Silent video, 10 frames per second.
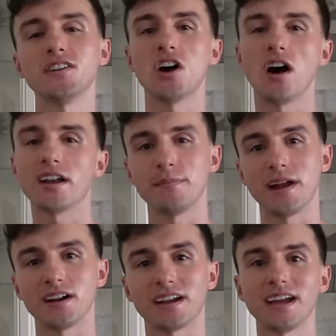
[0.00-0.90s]

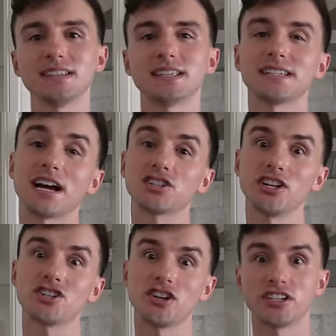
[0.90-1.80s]
non-Americans, it's
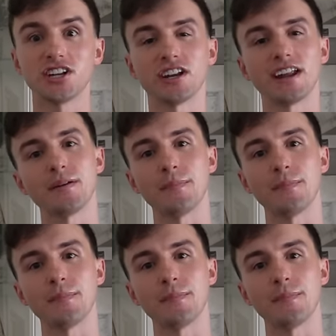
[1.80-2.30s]
actually a tradition in